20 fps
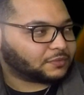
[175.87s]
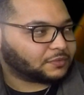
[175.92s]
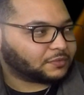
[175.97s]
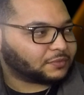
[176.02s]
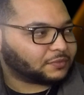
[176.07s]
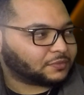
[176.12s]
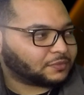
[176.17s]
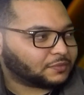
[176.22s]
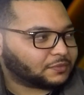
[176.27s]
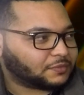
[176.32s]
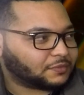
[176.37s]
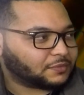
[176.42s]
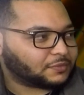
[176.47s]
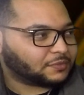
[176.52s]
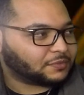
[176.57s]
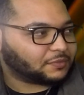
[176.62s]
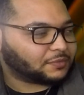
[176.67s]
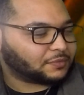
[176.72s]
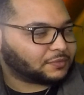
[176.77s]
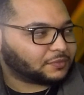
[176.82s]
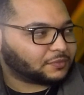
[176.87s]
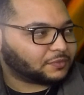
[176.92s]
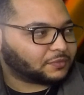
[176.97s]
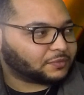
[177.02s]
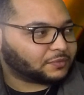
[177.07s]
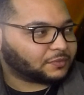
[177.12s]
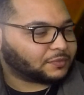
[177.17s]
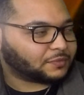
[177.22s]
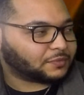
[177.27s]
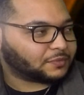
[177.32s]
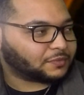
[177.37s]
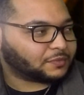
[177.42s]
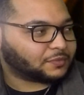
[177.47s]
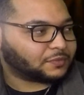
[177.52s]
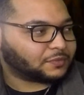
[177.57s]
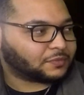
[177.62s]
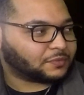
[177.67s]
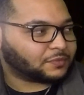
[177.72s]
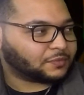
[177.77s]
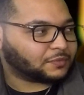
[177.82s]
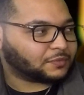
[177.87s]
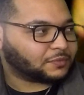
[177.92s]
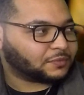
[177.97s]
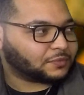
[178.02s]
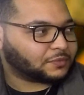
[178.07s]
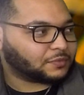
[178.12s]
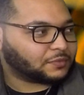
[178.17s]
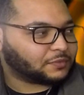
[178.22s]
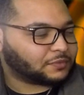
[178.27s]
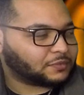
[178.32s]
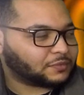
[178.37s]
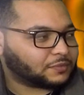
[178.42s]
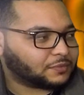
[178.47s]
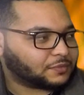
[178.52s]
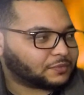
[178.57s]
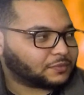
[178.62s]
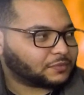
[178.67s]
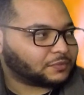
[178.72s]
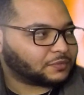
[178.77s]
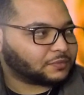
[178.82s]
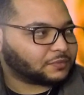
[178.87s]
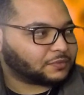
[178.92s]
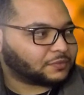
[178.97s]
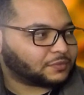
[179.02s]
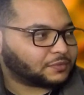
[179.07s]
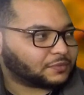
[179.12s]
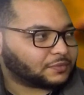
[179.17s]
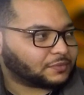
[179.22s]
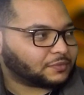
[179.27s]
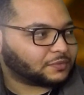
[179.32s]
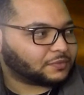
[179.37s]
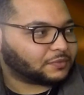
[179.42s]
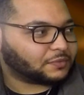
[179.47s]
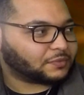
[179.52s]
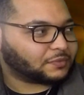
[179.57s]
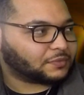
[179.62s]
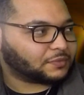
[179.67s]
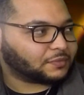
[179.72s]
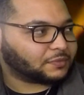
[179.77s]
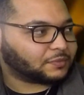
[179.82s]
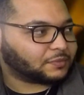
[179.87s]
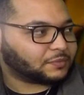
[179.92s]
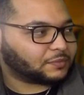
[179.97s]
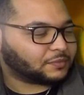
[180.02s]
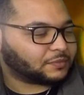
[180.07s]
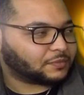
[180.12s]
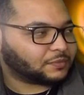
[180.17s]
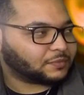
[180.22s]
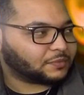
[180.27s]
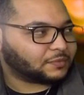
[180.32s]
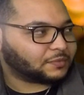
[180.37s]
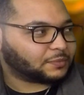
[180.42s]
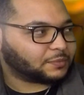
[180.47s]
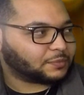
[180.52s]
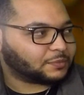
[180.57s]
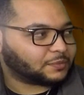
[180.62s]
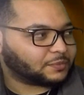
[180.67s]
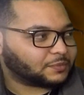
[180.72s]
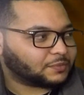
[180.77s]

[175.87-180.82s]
(silent)